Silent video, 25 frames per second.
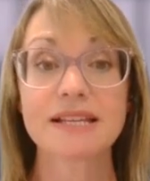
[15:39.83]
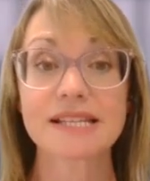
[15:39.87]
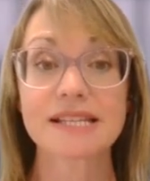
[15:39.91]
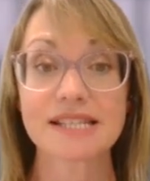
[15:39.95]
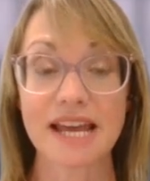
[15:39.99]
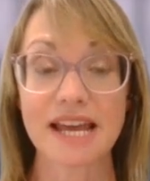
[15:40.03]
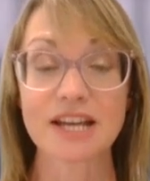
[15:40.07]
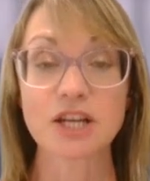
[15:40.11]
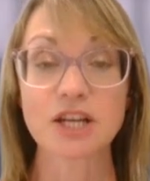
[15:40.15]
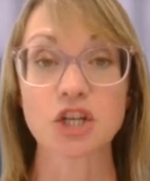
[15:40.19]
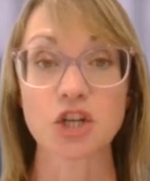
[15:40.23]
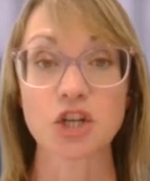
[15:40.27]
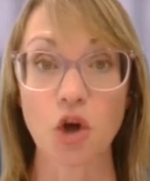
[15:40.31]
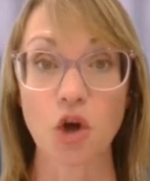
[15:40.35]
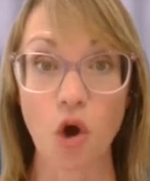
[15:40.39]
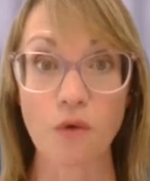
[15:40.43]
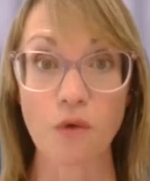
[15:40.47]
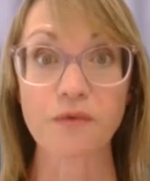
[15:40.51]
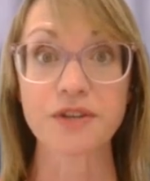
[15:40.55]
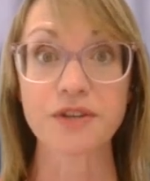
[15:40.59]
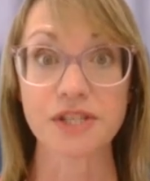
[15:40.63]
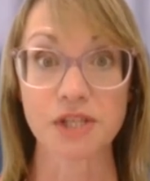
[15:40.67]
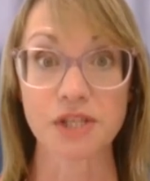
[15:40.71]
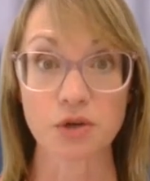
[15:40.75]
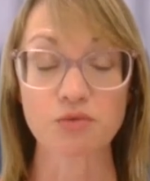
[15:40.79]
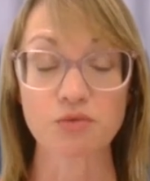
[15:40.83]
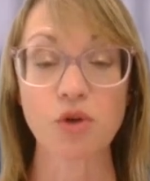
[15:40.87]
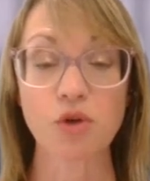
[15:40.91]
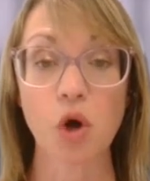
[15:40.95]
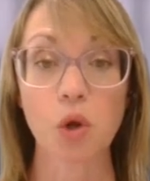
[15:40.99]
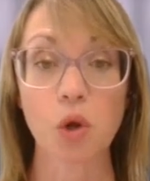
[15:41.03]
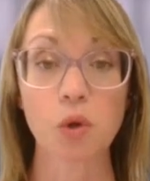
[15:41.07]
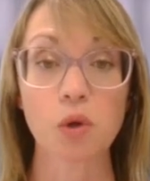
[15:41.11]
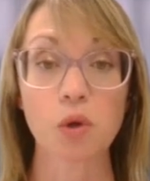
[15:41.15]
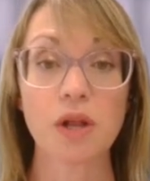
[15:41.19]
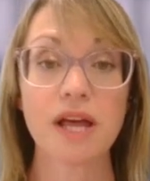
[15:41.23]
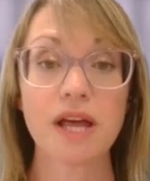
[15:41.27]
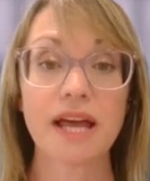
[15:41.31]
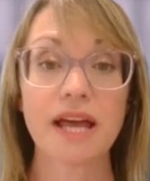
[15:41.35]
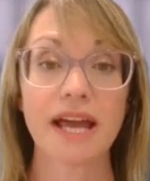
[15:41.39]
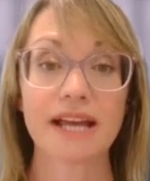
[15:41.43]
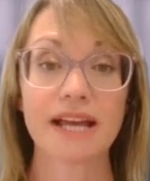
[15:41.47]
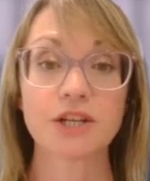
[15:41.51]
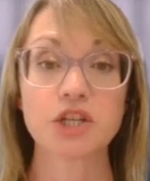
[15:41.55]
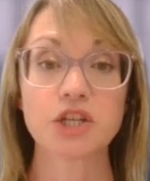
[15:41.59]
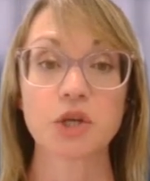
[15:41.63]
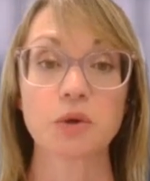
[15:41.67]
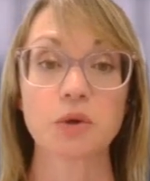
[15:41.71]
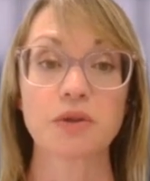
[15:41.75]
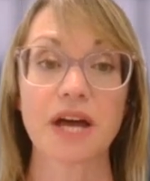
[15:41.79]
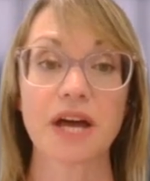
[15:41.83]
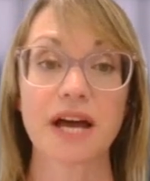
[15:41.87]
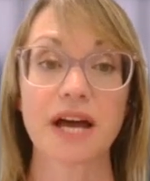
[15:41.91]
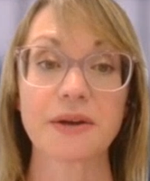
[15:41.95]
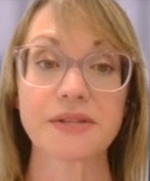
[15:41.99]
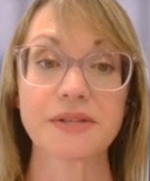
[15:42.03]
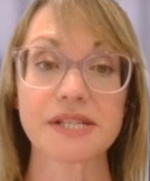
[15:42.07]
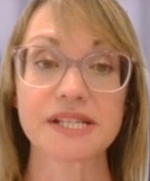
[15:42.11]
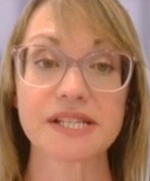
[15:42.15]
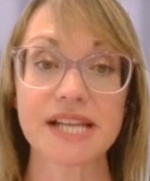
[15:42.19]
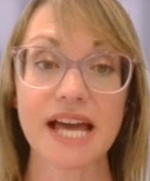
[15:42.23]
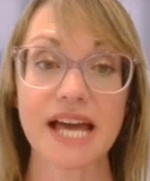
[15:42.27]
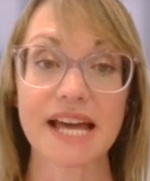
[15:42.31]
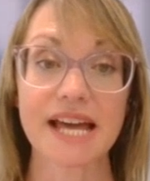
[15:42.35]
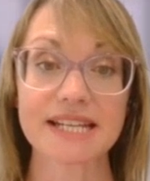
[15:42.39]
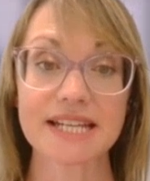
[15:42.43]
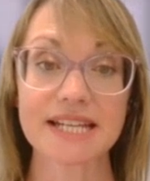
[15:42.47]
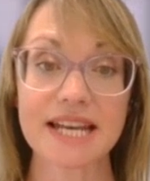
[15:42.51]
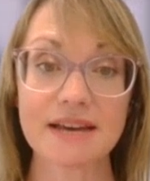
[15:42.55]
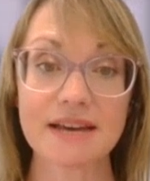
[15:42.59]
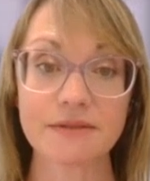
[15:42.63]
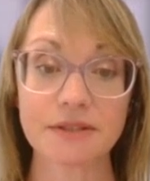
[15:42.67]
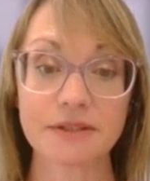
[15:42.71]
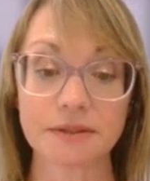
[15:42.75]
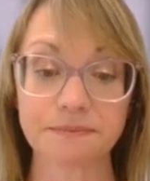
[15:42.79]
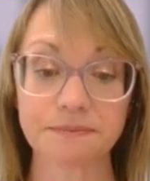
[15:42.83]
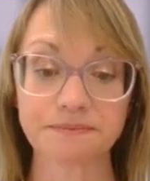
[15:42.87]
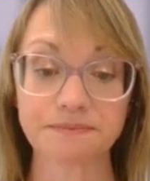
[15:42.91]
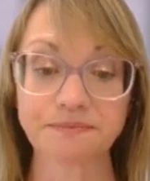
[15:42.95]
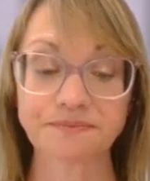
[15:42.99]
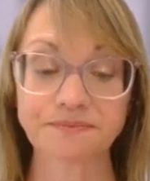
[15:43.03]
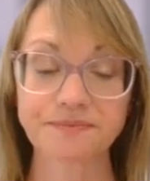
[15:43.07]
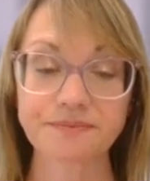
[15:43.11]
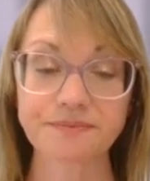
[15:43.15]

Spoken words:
station officer role in 2011.